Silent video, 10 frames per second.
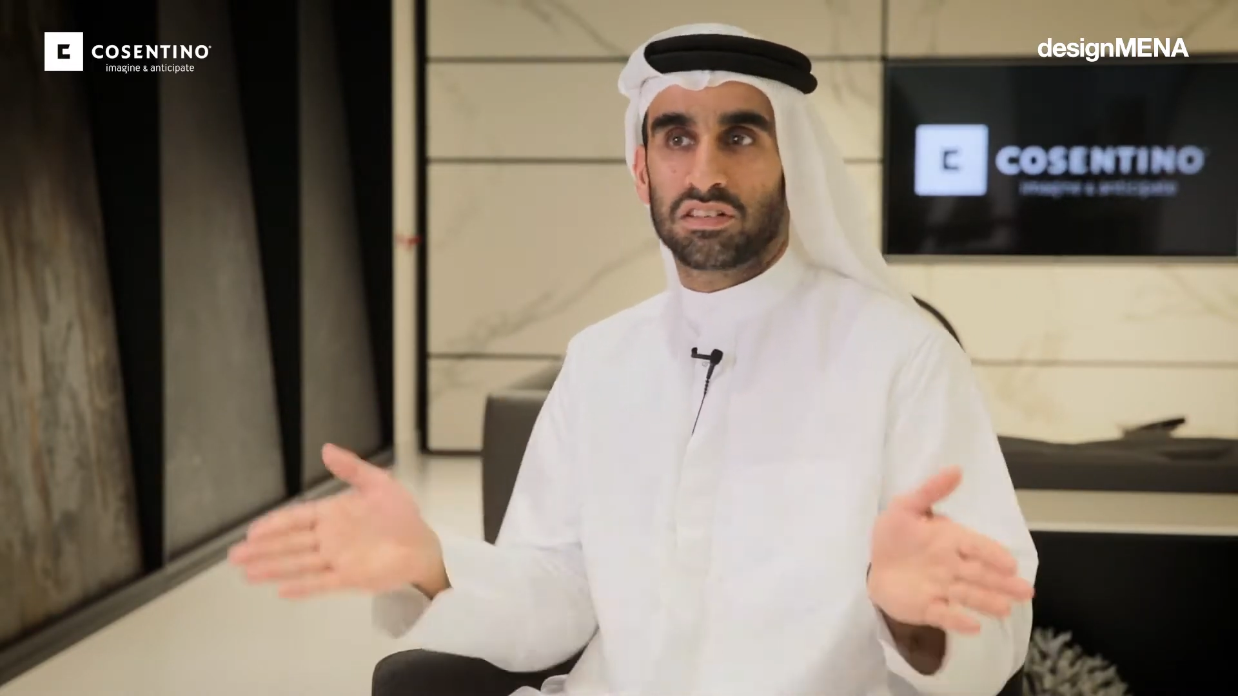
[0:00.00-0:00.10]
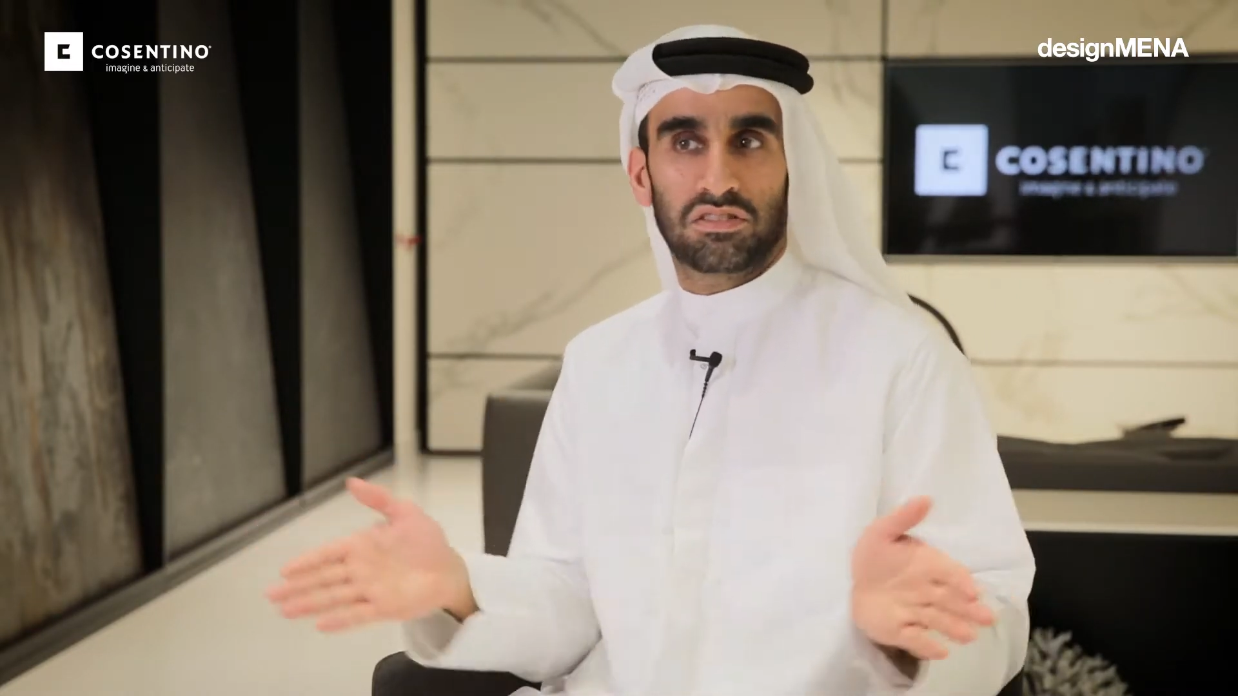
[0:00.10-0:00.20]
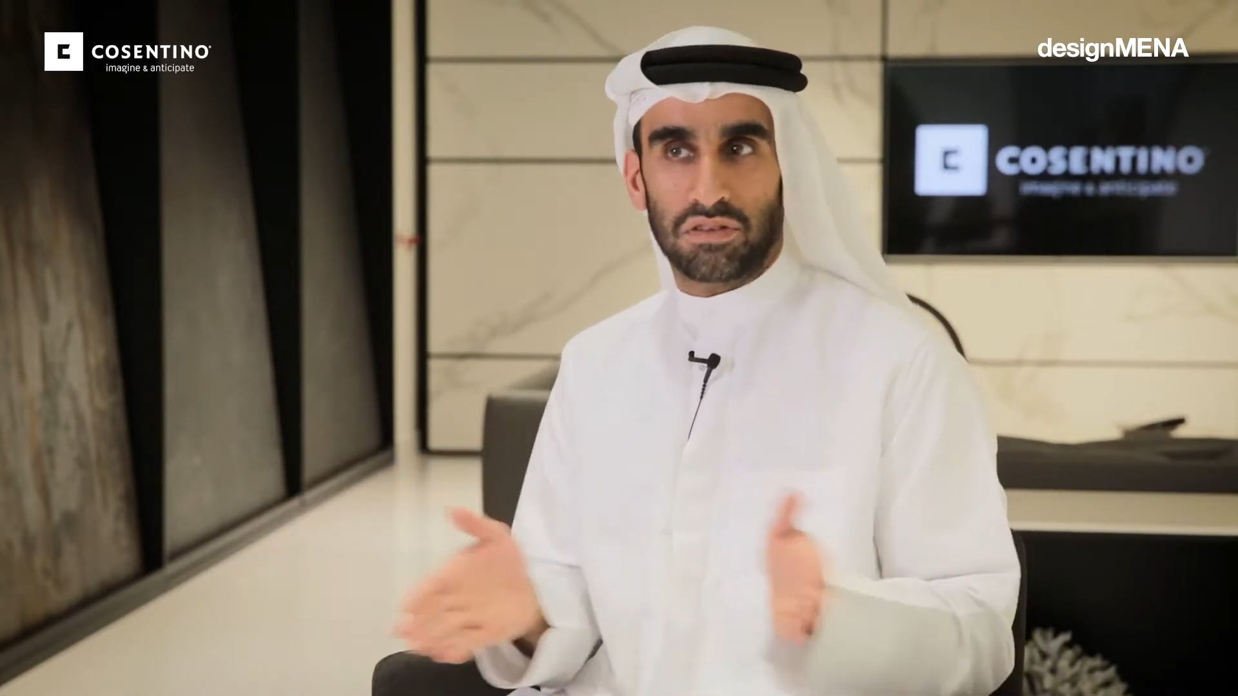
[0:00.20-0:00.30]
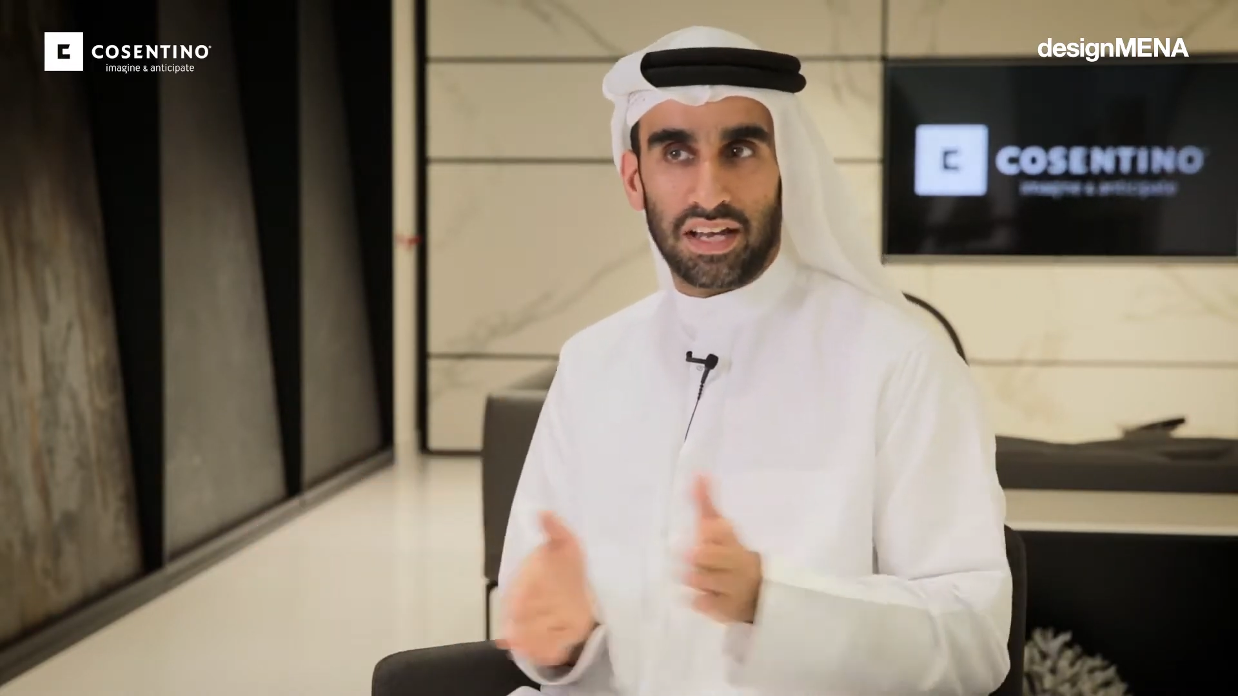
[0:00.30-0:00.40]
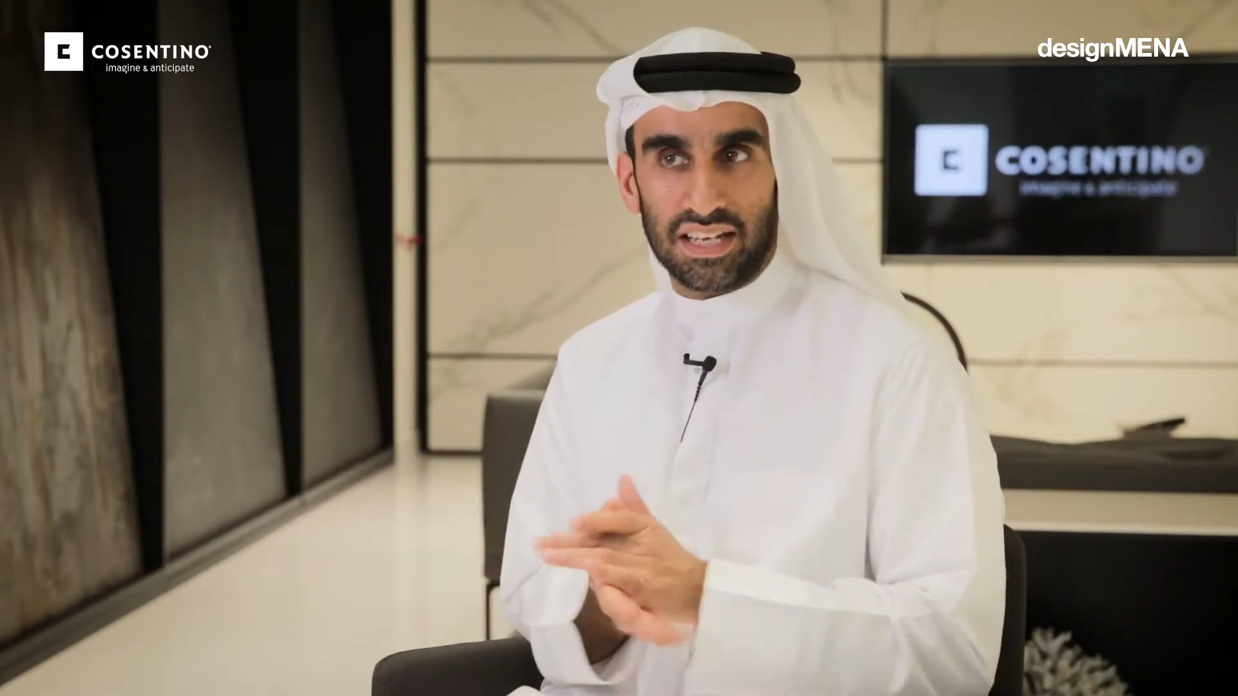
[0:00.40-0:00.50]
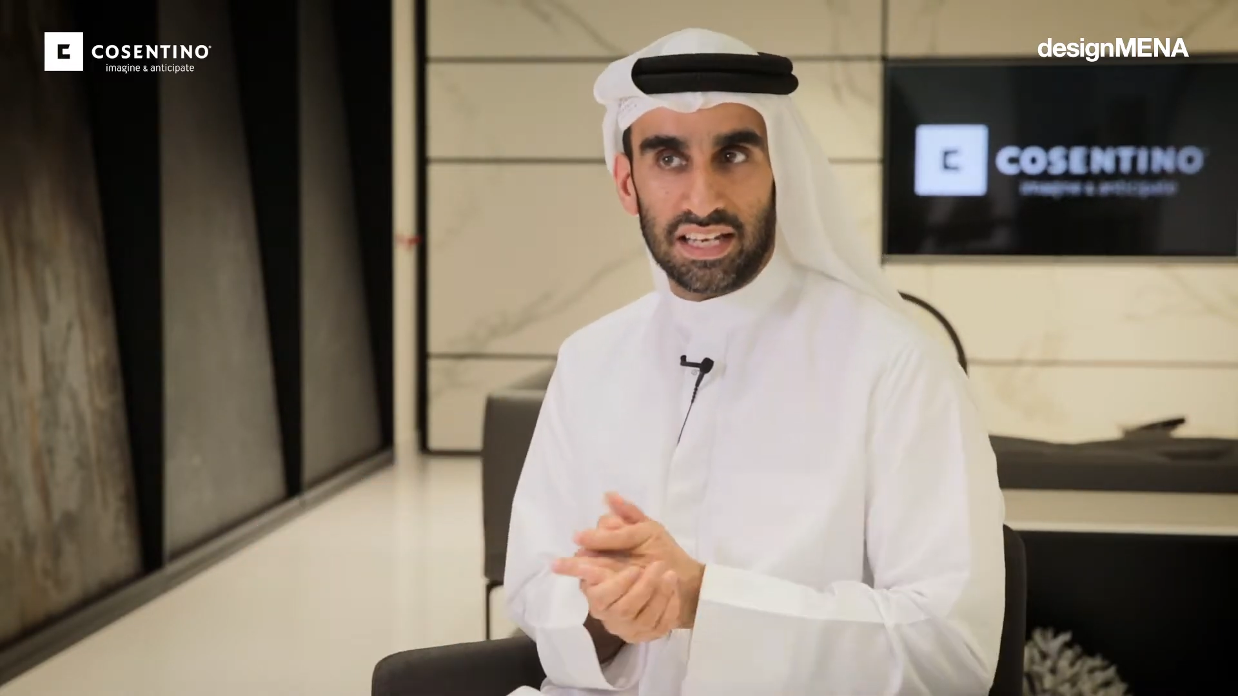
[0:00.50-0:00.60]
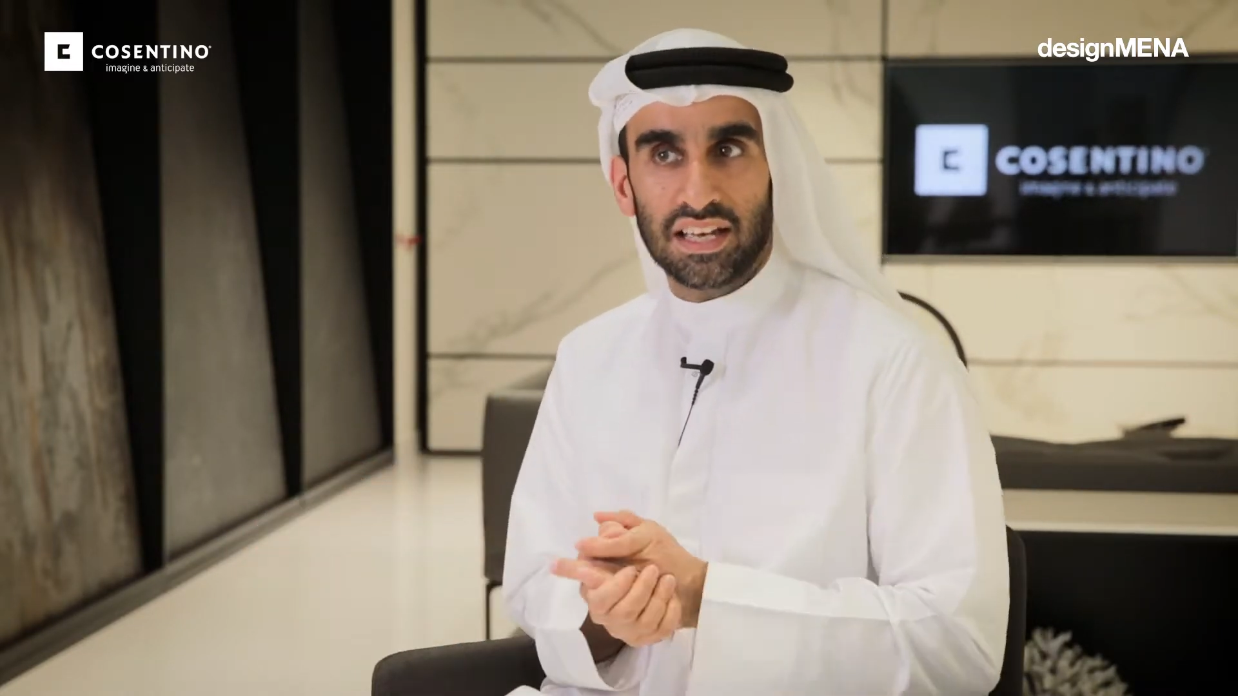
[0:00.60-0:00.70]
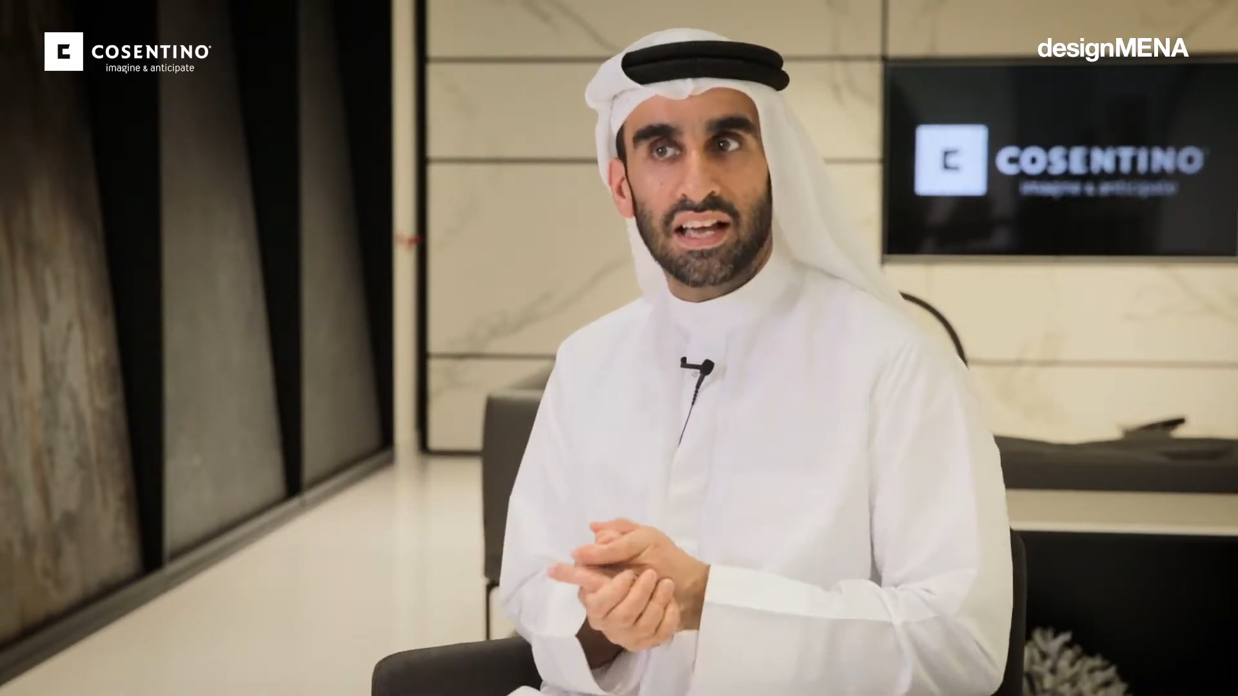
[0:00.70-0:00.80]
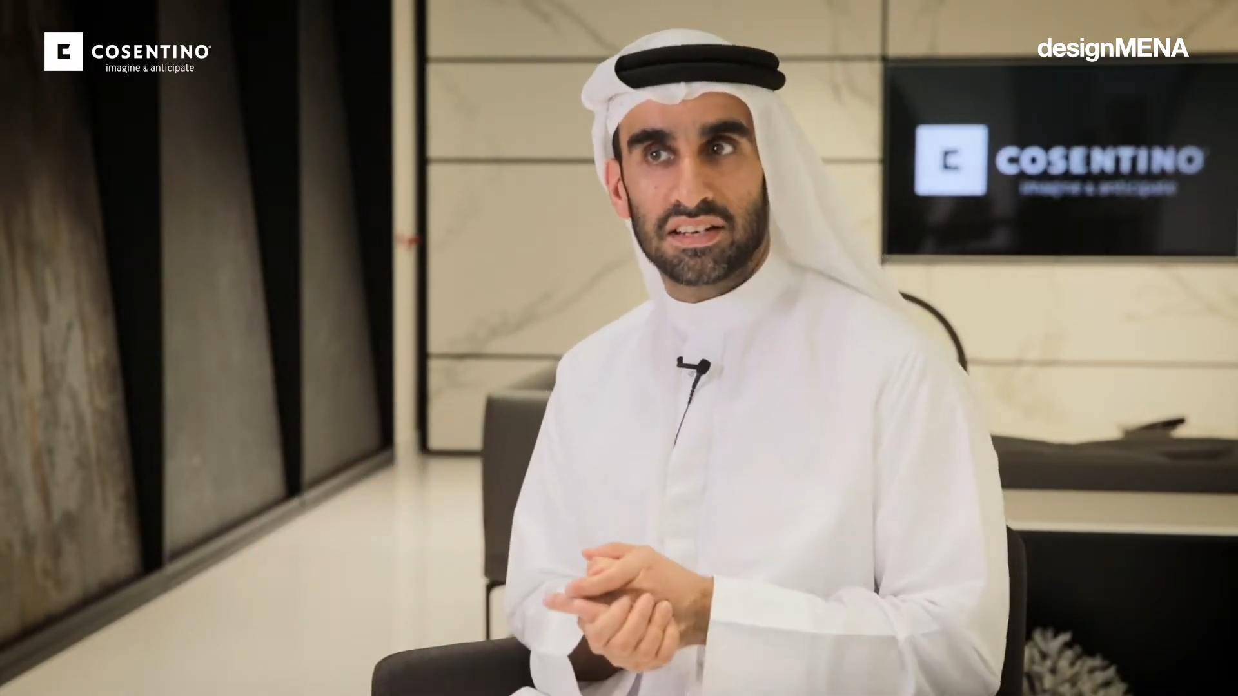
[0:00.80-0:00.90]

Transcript: it to any